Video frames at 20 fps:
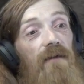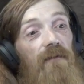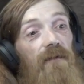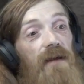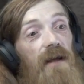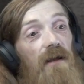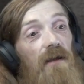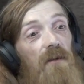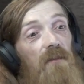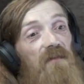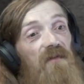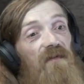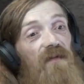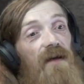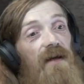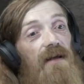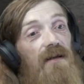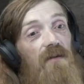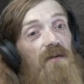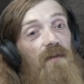a Gillem's
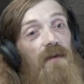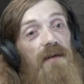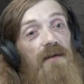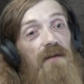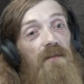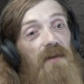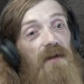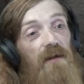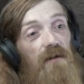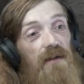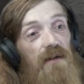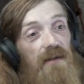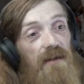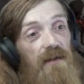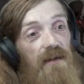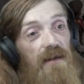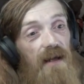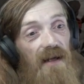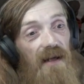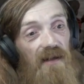face with some increased
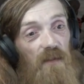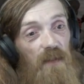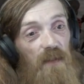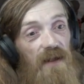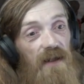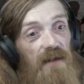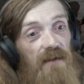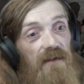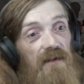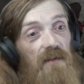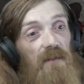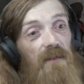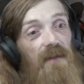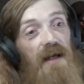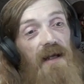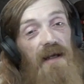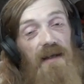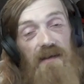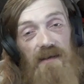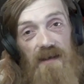attack speed and some
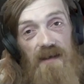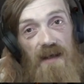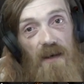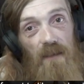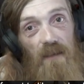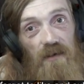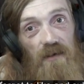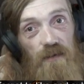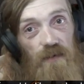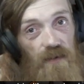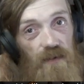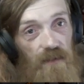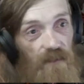enhanced damage.